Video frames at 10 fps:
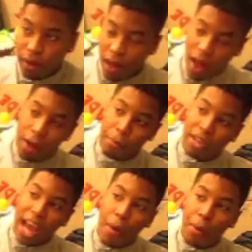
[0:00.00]

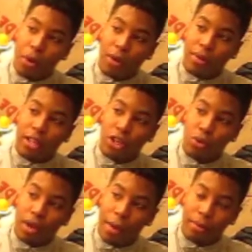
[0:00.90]
But now I'm working with a
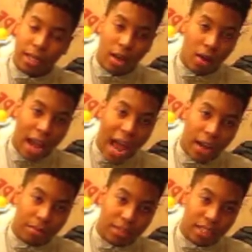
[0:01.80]
new company called
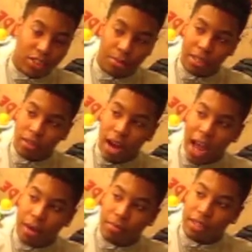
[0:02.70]
Adams Instruments, or
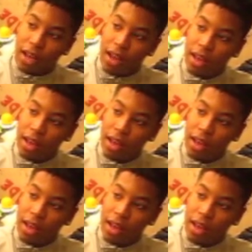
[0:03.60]
Adams